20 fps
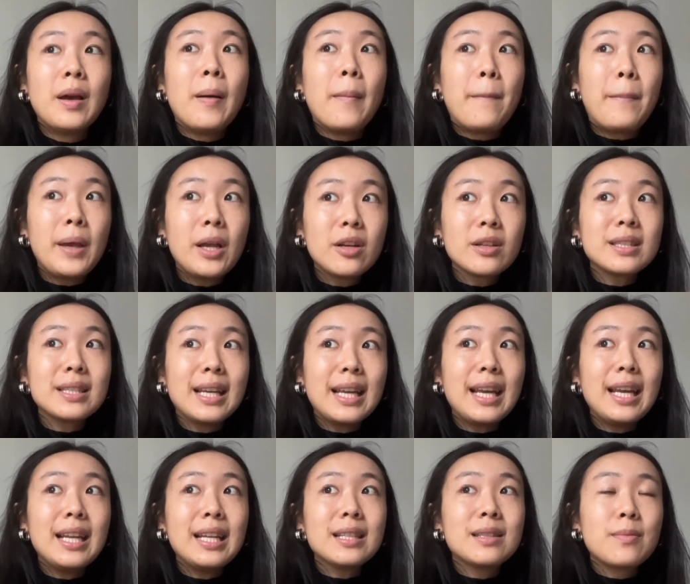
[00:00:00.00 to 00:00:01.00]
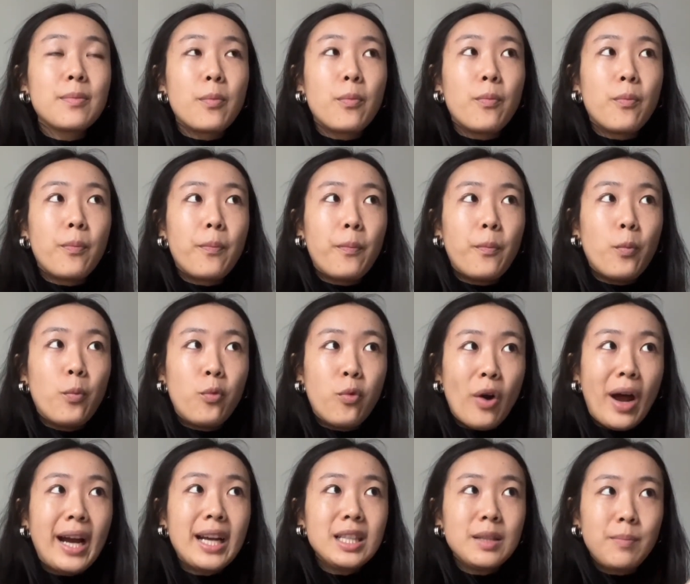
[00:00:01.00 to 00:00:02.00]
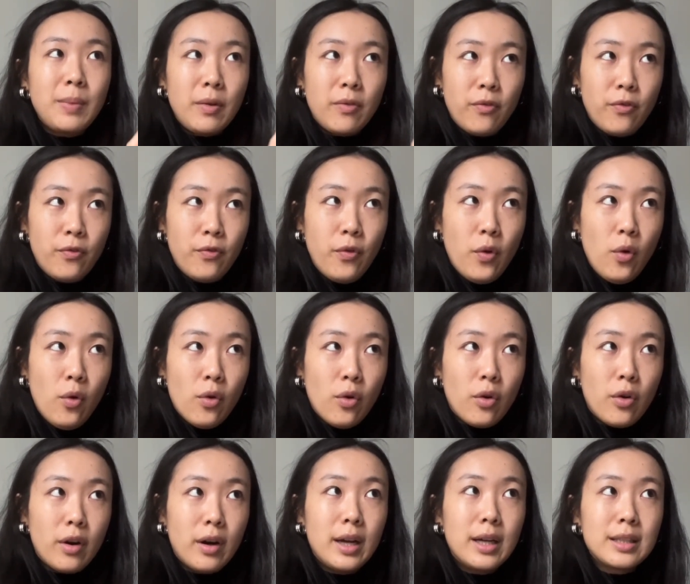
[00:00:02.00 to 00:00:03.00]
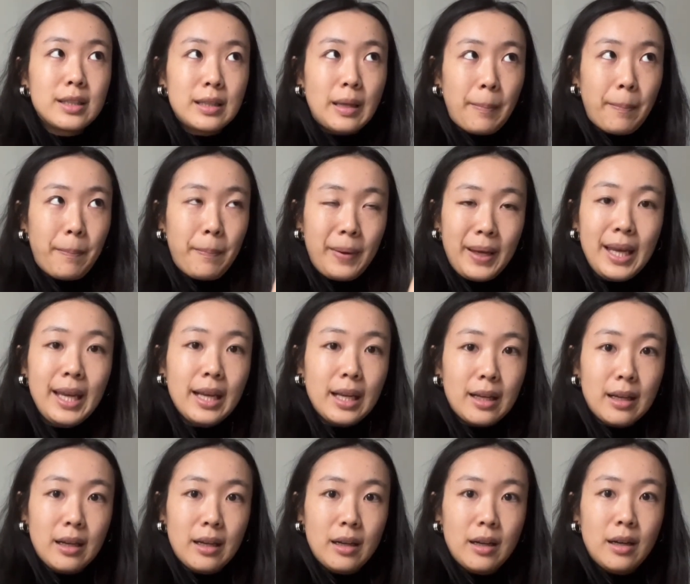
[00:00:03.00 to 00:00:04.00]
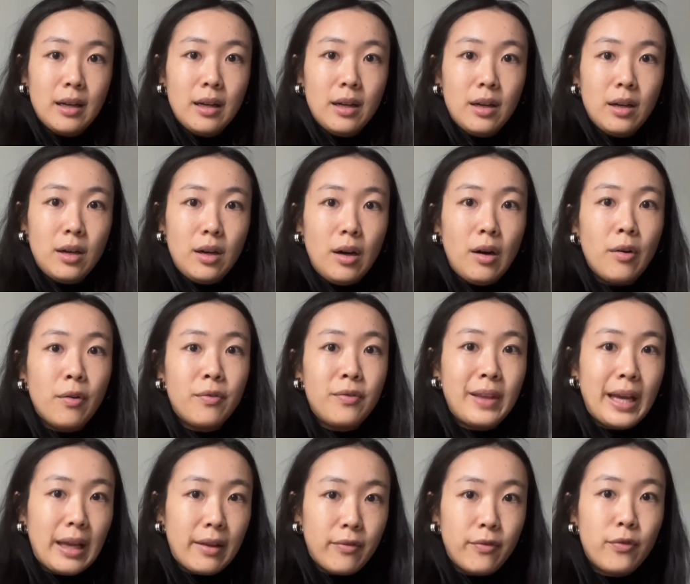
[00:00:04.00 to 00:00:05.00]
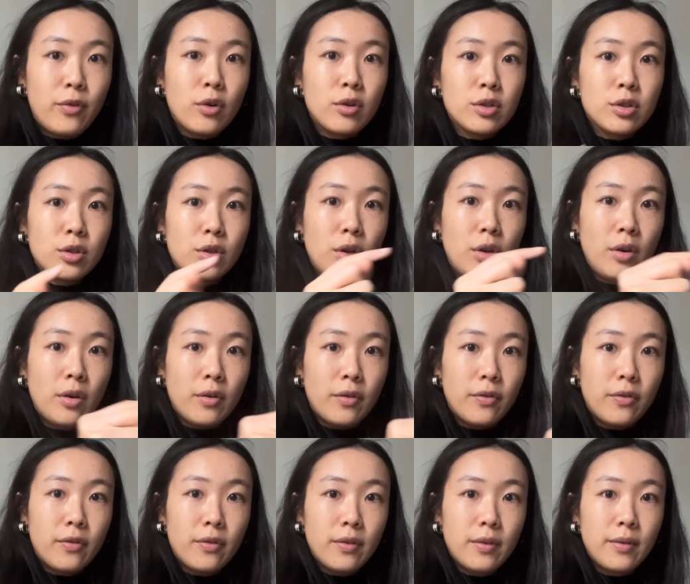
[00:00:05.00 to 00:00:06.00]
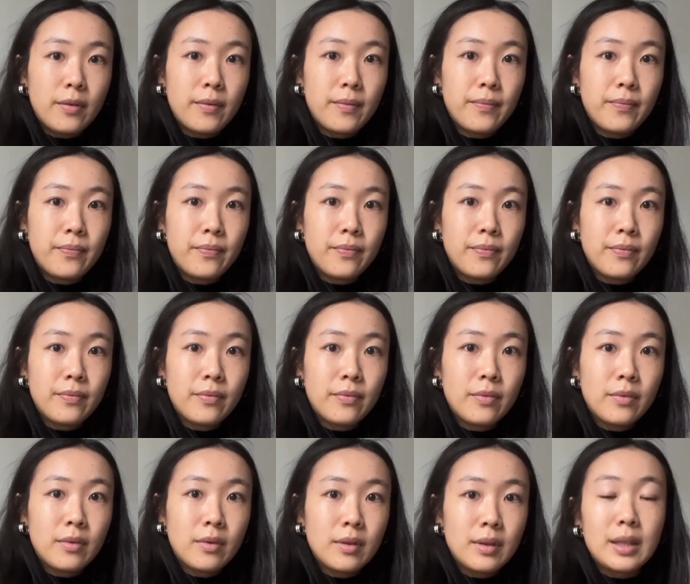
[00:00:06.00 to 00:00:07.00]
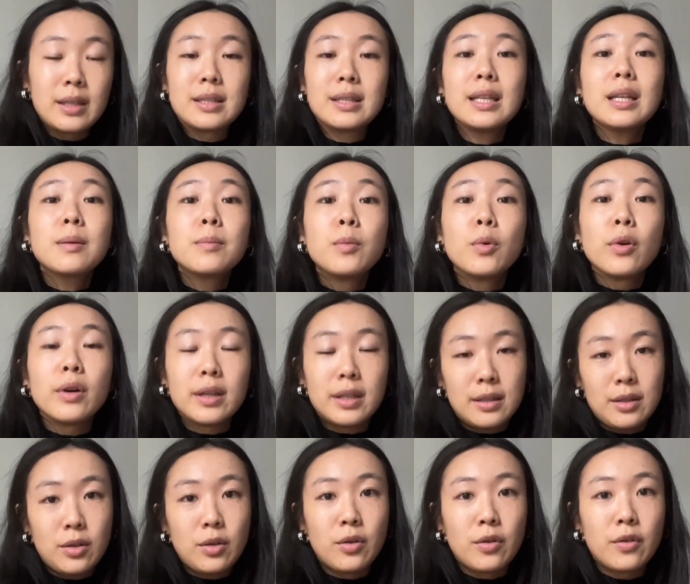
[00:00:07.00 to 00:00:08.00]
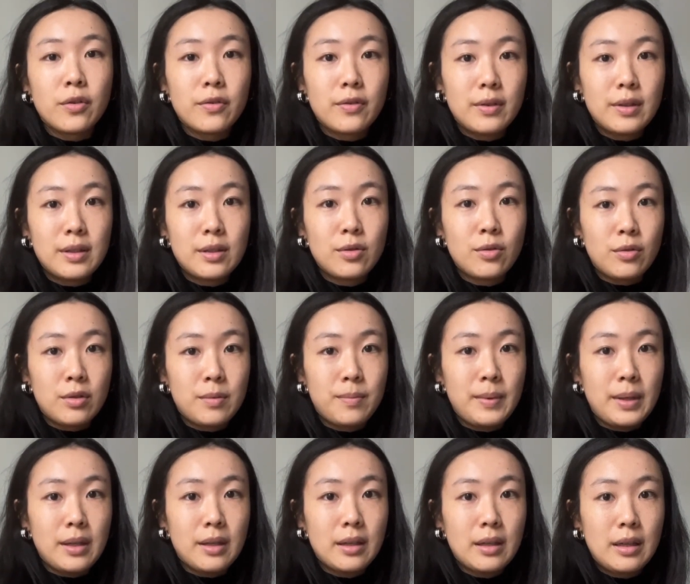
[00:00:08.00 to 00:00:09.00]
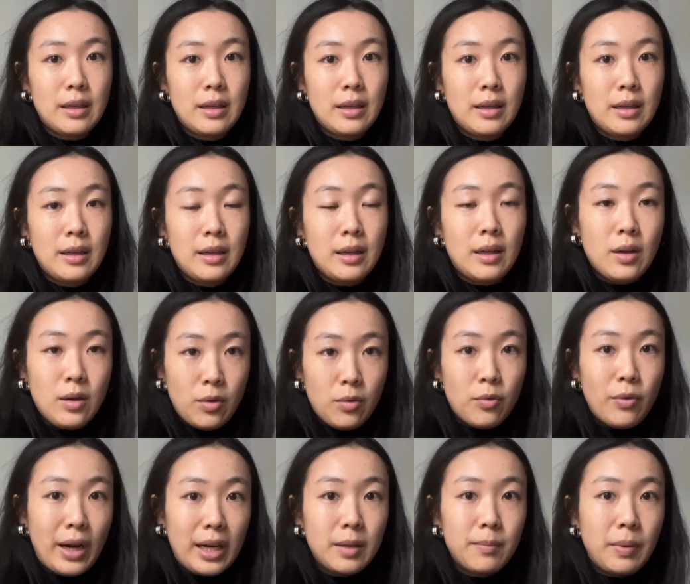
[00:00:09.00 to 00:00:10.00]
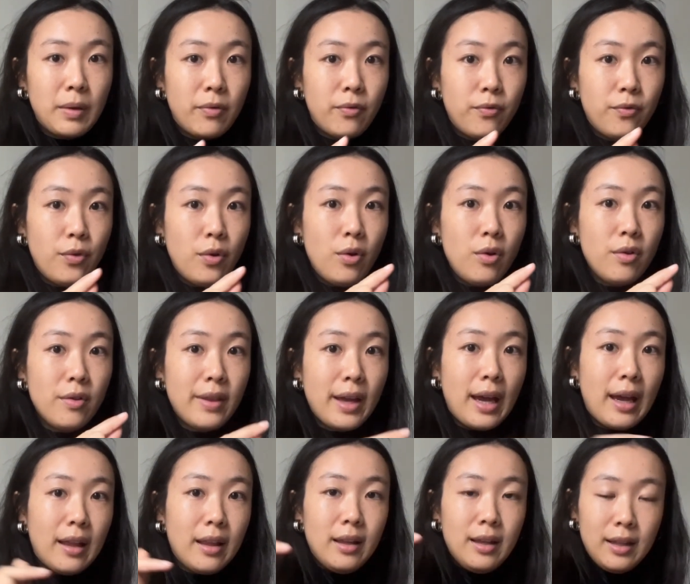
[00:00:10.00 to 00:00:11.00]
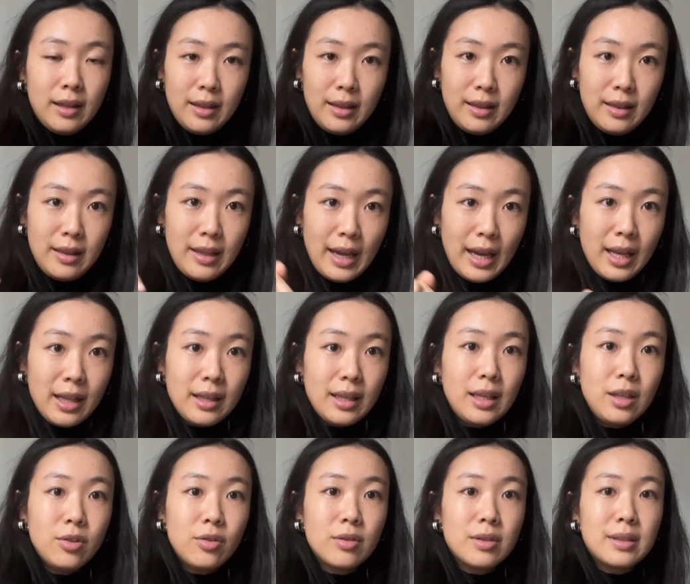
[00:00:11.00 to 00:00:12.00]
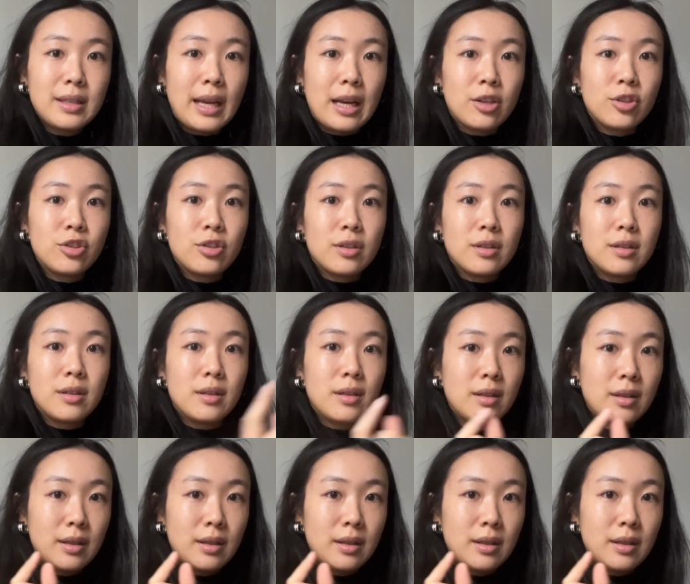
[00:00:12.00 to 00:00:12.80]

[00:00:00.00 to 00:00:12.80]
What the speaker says: Because it is right before the peak of that first curve, the sigmoid curve, so to speak. Right before that intersection